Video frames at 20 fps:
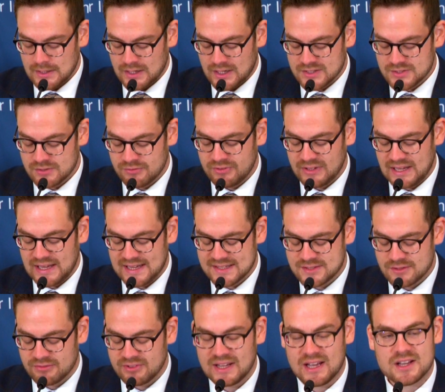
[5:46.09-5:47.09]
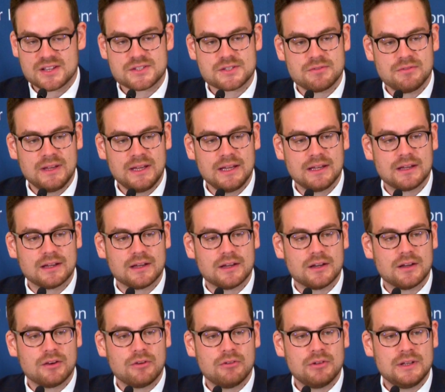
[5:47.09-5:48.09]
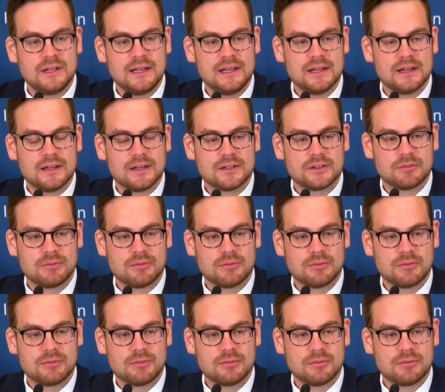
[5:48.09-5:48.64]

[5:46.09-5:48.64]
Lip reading: As of last week, only